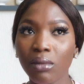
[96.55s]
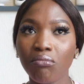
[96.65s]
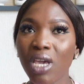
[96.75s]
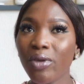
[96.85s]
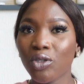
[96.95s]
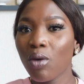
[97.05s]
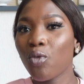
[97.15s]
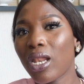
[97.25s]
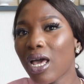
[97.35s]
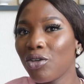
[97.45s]
Maybe some
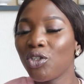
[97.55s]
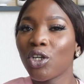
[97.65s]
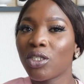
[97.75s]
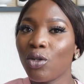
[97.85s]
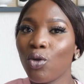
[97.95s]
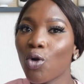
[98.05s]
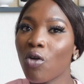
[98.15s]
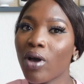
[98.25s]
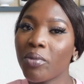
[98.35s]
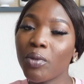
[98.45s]
will allow you just look
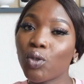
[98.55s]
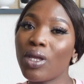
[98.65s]
over maybe